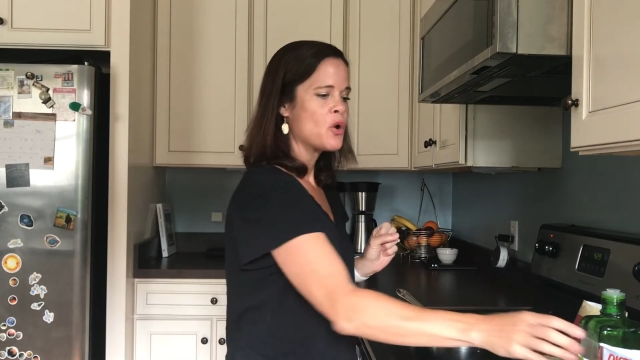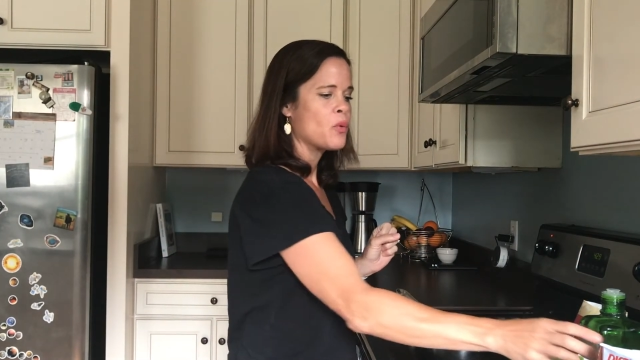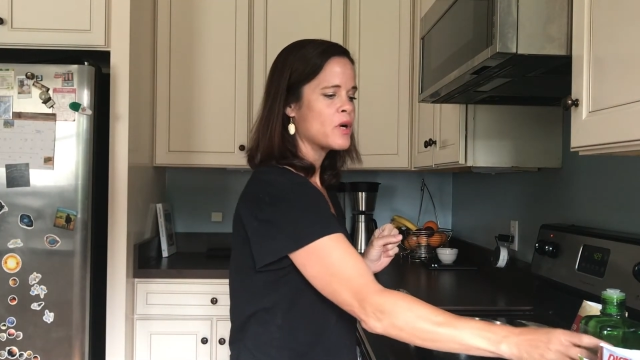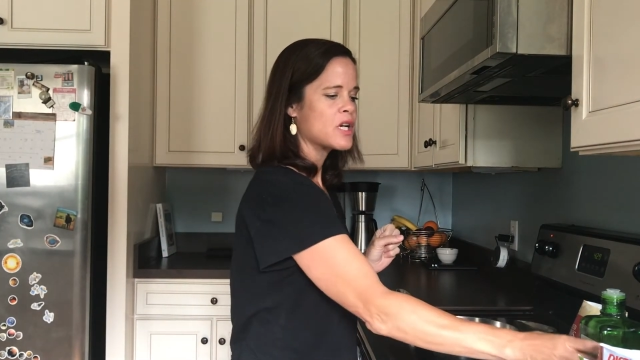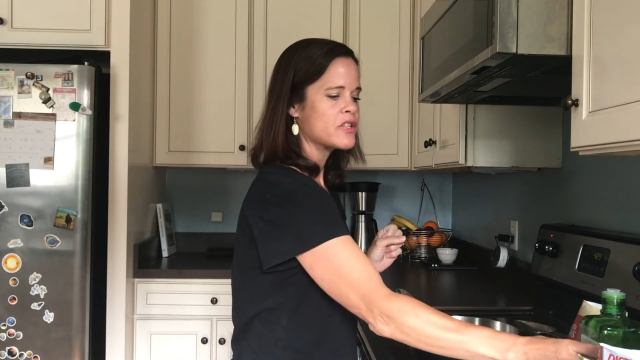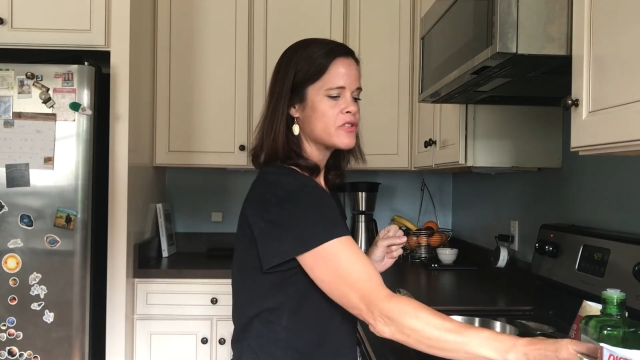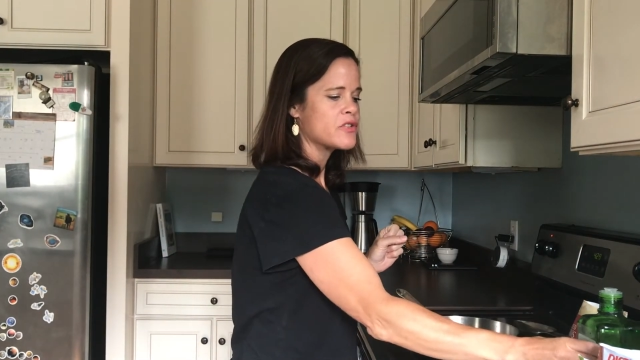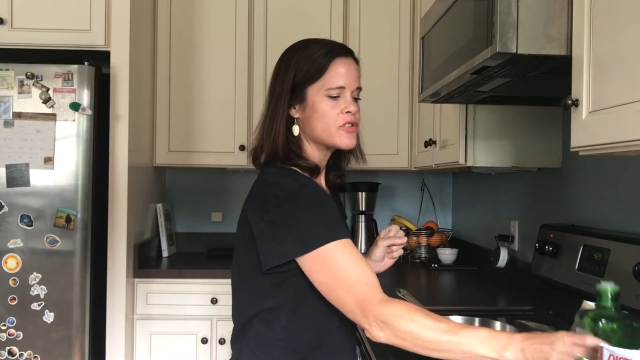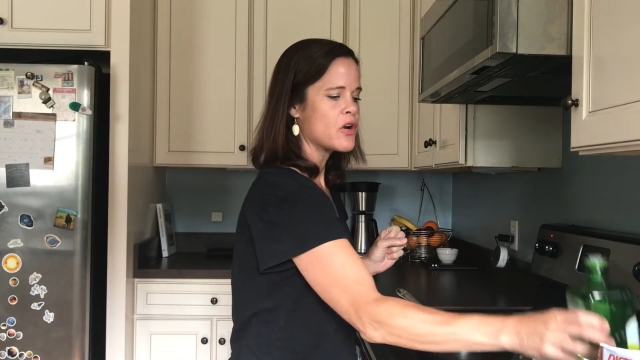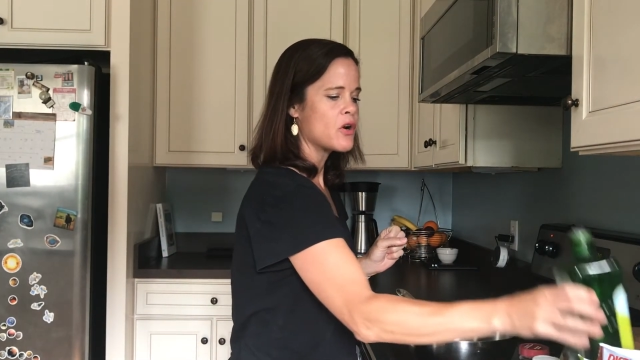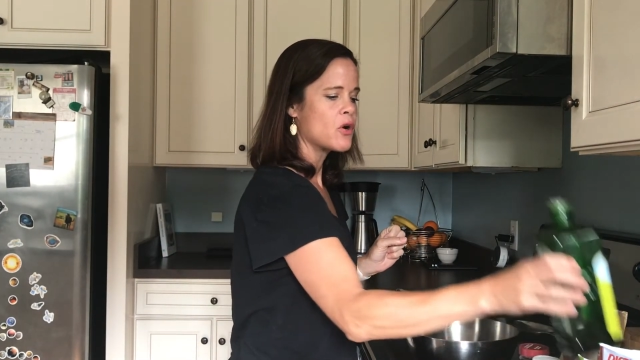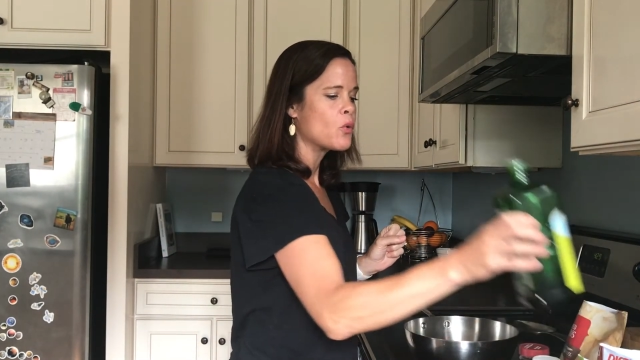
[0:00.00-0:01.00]
We're going to
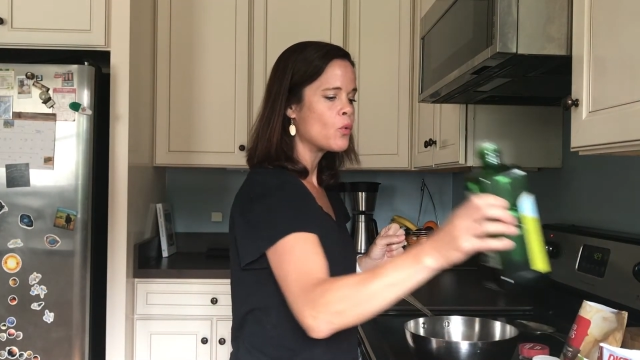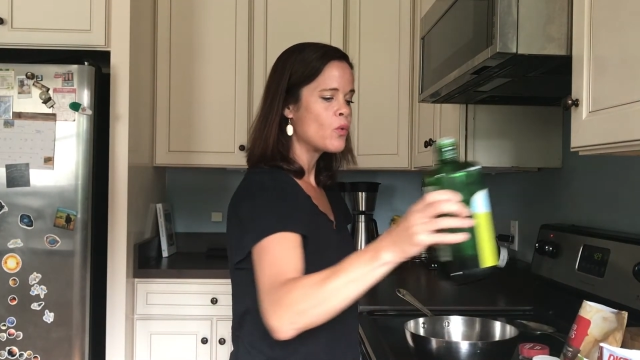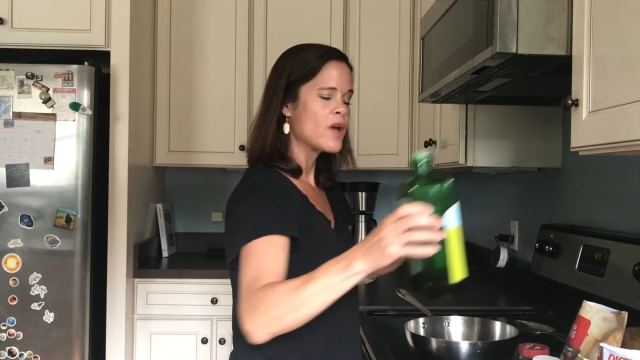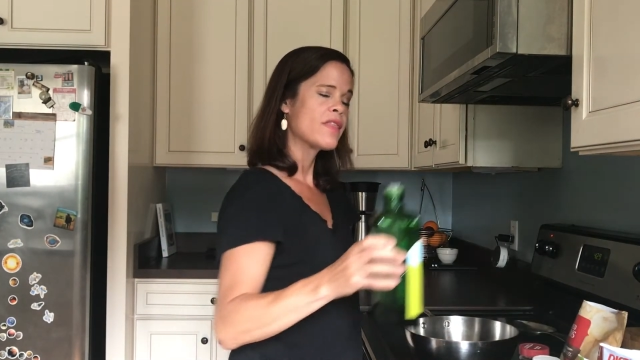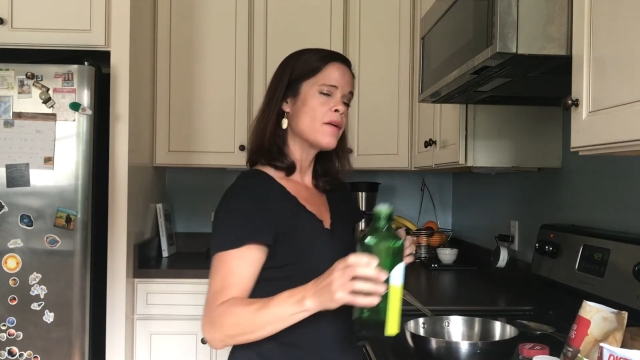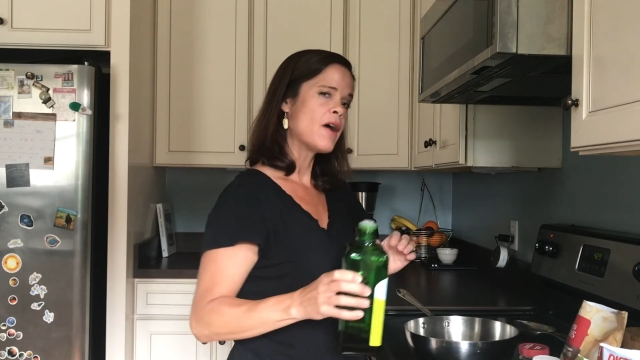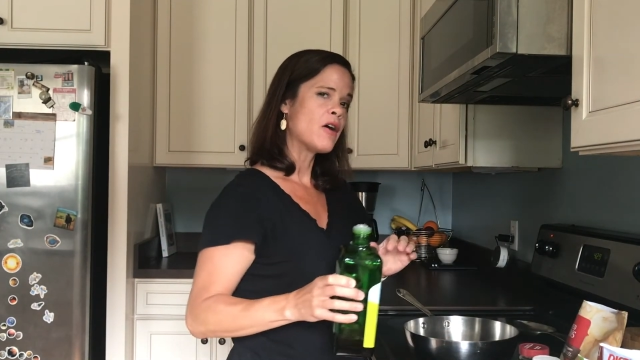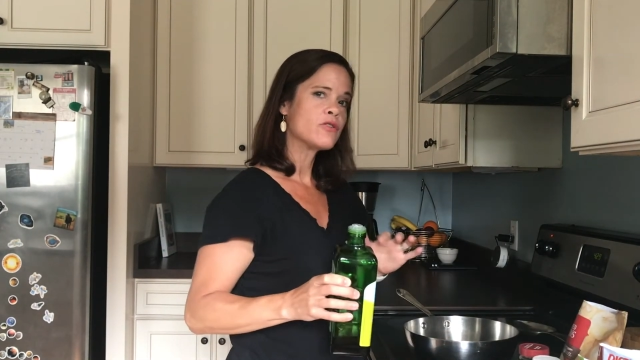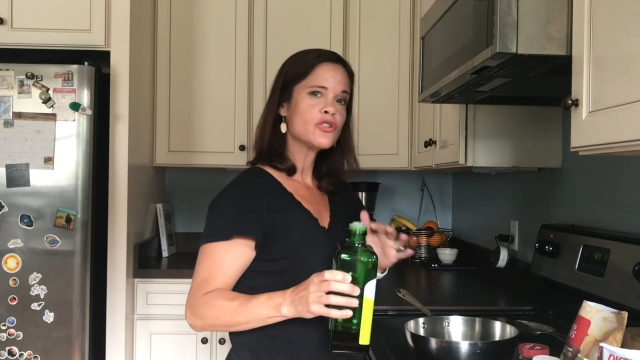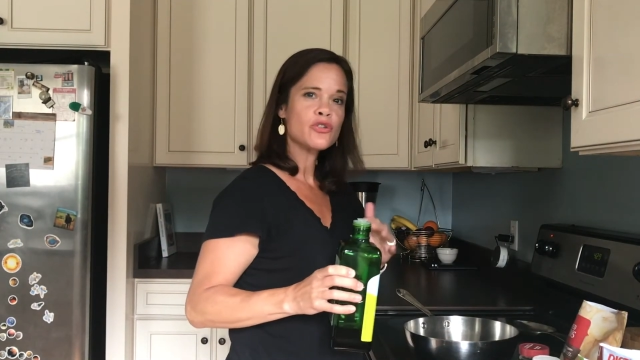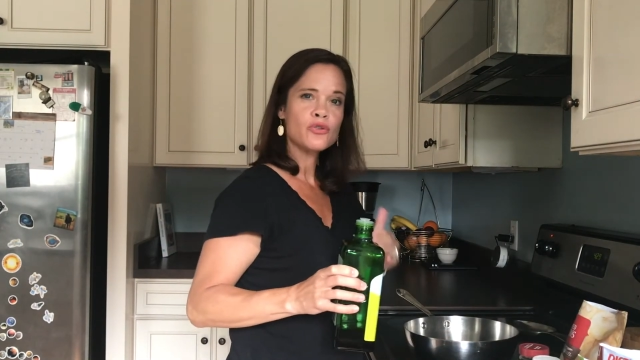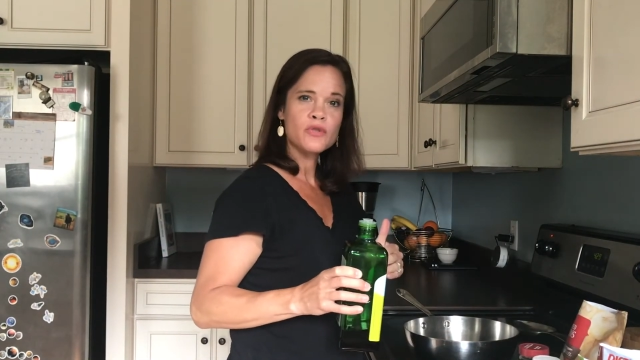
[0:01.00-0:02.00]
start with
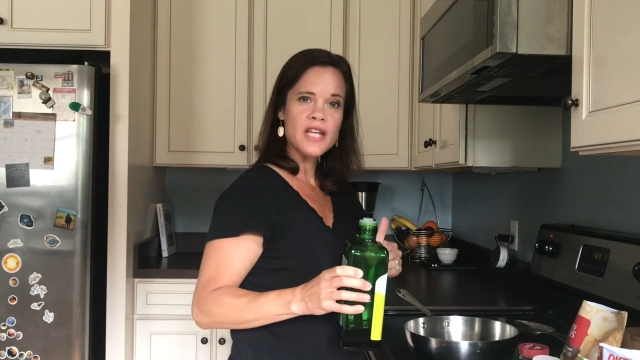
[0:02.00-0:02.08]
about 2